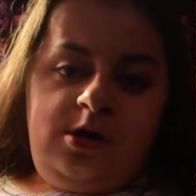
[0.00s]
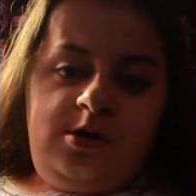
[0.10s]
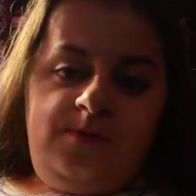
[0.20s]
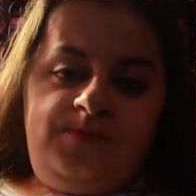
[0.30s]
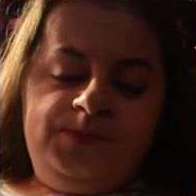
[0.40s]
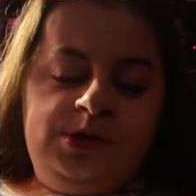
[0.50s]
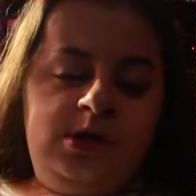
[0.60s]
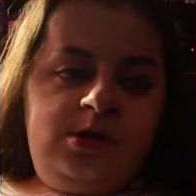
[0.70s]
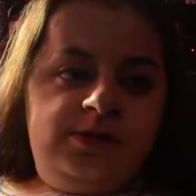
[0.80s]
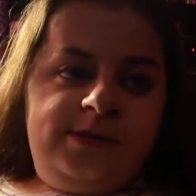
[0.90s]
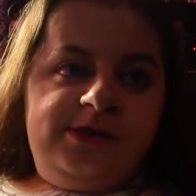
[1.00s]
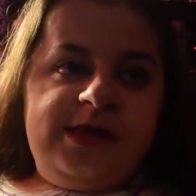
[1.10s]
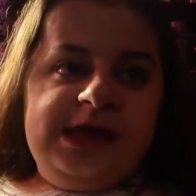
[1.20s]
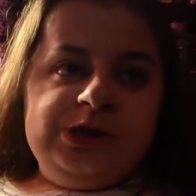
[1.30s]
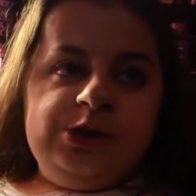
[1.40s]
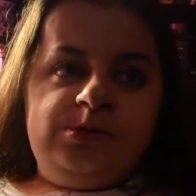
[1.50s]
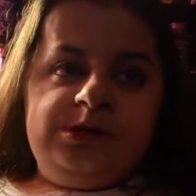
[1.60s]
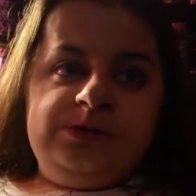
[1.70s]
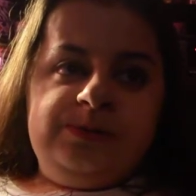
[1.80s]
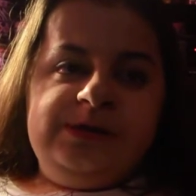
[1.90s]
Um, the task she was
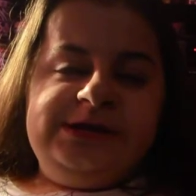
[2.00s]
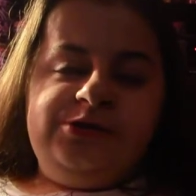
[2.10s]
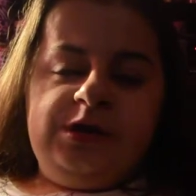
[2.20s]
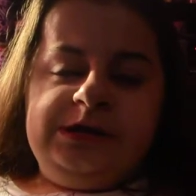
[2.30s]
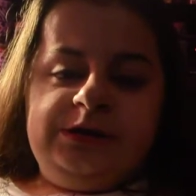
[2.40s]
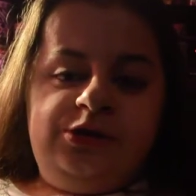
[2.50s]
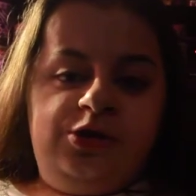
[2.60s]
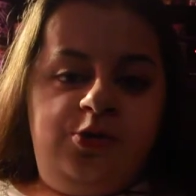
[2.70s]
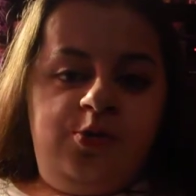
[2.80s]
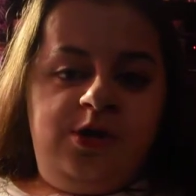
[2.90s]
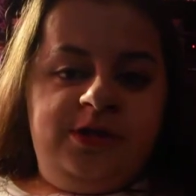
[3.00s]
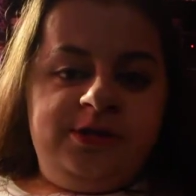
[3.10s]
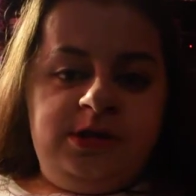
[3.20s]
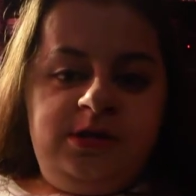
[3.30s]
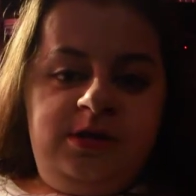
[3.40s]
going to be trained to do was